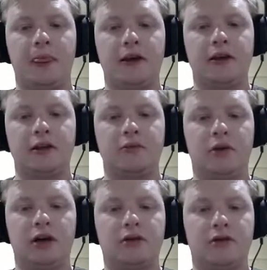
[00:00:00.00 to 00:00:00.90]
because
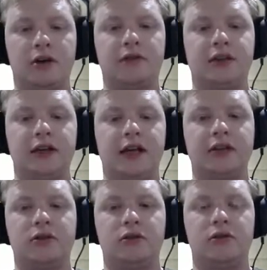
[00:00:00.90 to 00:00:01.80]
Michael Reeves
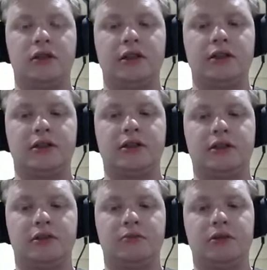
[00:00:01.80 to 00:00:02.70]
connects all
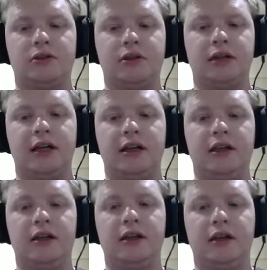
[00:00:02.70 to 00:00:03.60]
his books
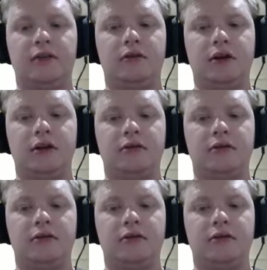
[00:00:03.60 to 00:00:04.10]
together that way.